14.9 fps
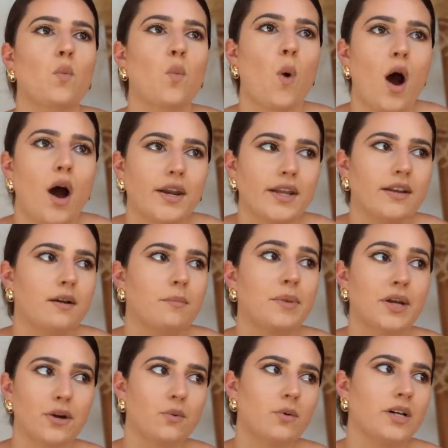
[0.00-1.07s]
wanted a
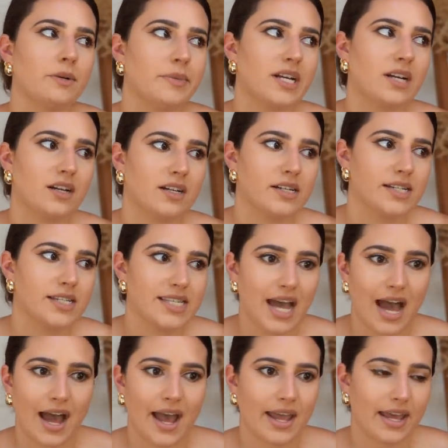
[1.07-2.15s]
bigger one because
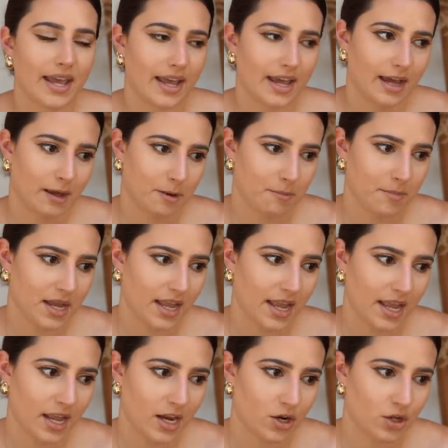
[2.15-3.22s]
I am
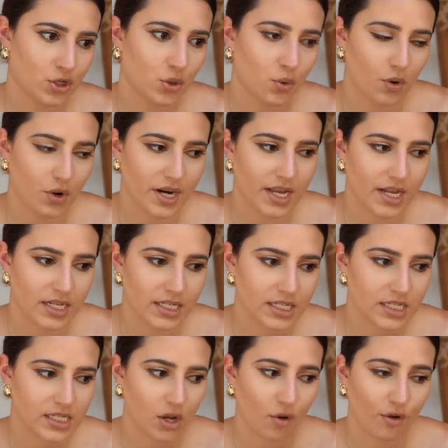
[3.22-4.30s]
a
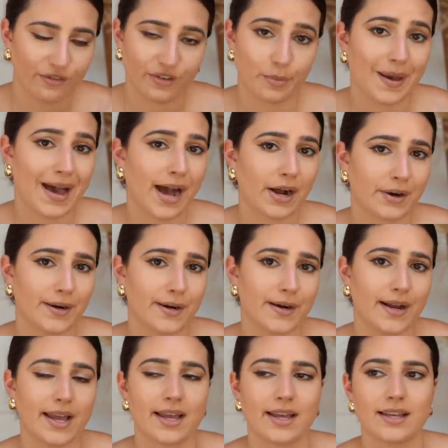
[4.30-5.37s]
notorious overpacker,
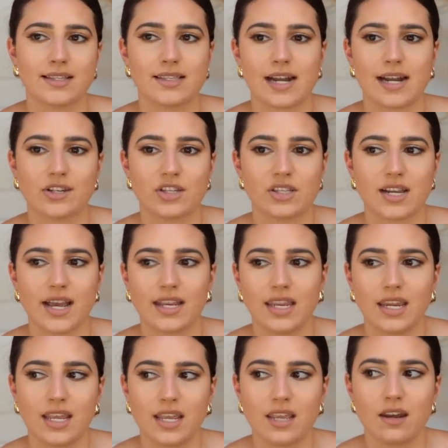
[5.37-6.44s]
and I
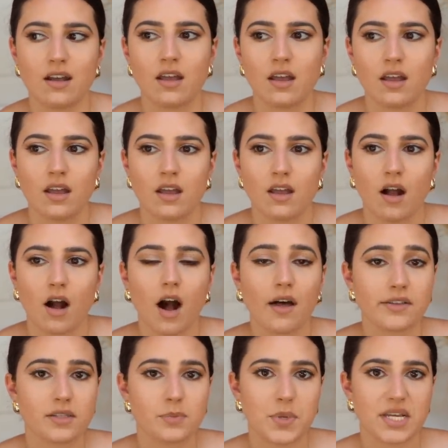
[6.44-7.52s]
need all
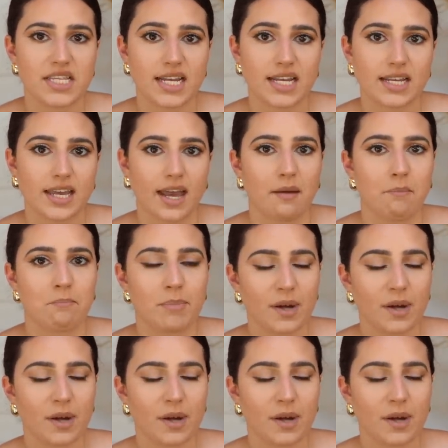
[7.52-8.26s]
the space I can get.